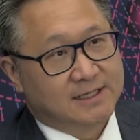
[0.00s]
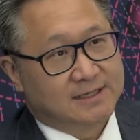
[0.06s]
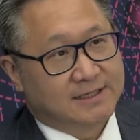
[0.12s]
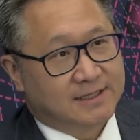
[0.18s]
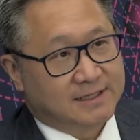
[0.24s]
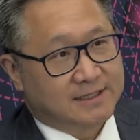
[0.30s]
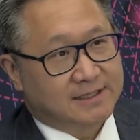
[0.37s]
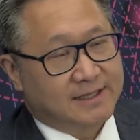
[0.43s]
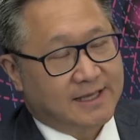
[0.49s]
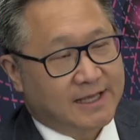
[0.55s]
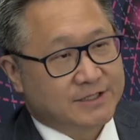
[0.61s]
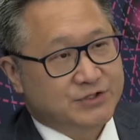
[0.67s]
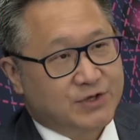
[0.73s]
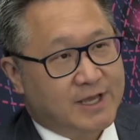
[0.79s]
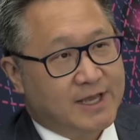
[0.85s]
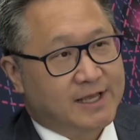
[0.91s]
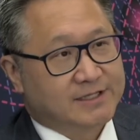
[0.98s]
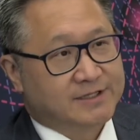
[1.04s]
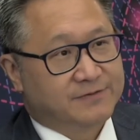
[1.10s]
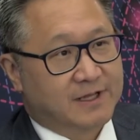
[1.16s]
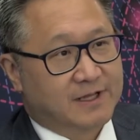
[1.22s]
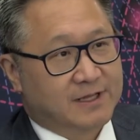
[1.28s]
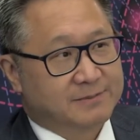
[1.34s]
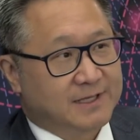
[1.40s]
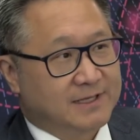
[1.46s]
the AGA
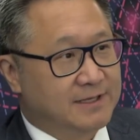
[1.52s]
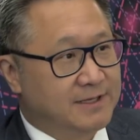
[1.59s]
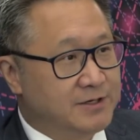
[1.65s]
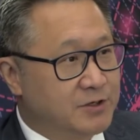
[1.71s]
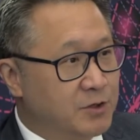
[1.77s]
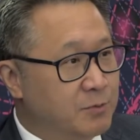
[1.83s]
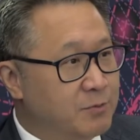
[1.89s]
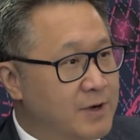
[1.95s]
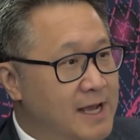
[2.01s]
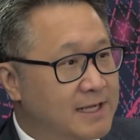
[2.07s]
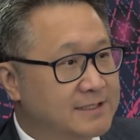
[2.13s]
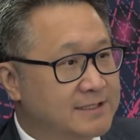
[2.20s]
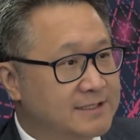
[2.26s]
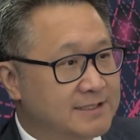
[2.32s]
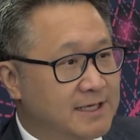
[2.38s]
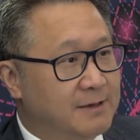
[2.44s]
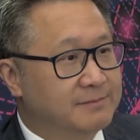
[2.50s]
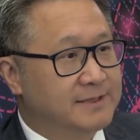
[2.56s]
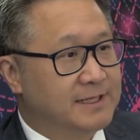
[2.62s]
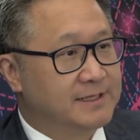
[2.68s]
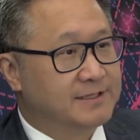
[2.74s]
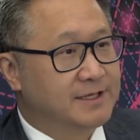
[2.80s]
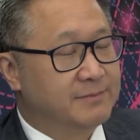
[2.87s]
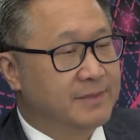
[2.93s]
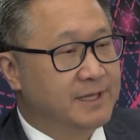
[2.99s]
developed the Clinical Practice
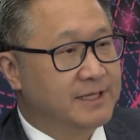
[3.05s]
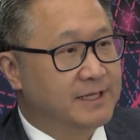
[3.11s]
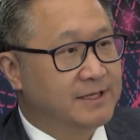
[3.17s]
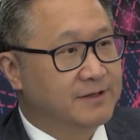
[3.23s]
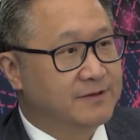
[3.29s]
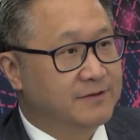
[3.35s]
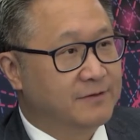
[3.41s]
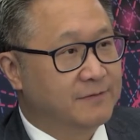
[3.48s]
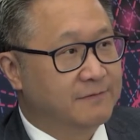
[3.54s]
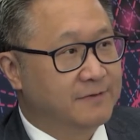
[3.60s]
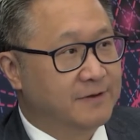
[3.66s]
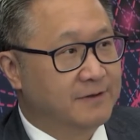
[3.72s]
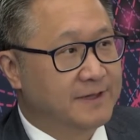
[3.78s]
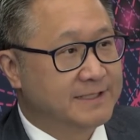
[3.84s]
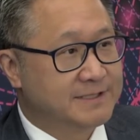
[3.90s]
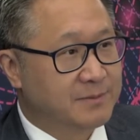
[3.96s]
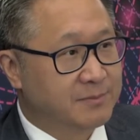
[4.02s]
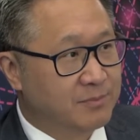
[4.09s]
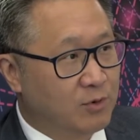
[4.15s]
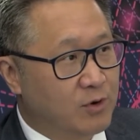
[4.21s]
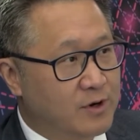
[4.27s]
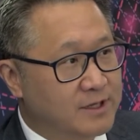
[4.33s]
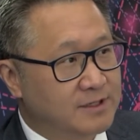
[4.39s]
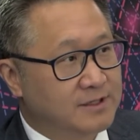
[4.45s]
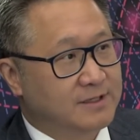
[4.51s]
Update Committee to fill this
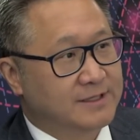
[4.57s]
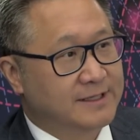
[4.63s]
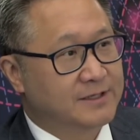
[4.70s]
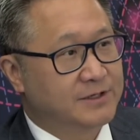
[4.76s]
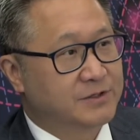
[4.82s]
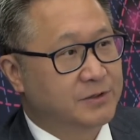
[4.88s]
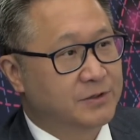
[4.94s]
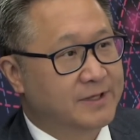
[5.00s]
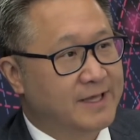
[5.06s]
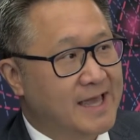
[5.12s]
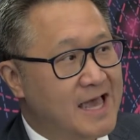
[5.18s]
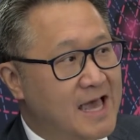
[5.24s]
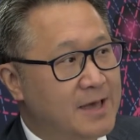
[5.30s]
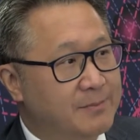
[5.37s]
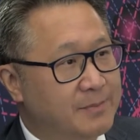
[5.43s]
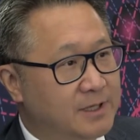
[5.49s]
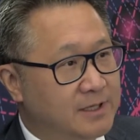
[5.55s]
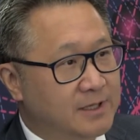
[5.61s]
important clinical gap.